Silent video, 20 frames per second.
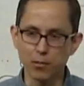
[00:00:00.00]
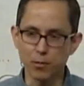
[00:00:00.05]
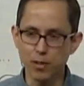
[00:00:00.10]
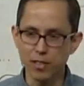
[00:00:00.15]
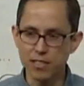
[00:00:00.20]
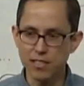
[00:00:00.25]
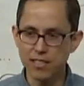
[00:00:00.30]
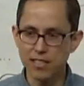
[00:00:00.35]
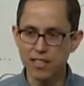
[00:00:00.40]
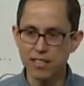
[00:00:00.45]
What
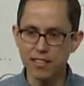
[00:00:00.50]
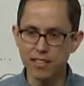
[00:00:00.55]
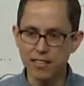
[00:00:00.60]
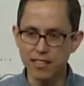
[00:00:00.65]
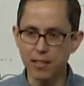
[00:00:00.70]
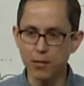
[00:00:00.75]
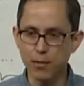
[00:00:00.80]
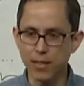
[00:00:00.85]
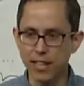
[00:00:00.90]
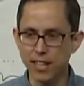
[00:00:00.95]
is the thing
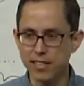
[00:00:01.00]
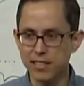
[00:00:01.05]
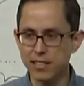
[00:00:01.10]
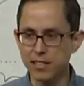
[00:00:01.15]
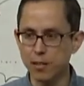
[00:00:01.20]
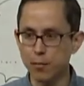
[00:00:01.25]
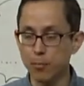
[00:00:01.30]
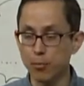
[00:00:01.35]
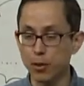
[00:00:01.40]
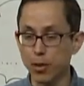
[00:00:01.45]
that we
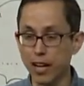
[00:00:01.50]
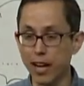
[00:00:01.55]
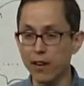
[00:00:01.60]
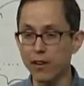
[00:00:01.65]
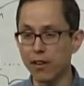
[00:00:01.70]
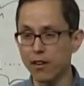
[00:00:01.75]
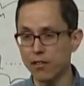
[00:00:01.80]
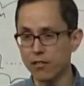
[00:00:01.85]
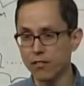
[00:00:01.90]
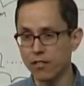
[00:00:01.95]
actually are
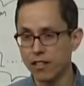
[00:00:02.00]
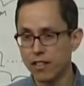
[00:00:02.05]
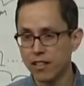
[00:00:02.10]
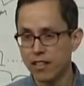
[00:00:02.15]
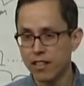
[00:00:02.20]
proud of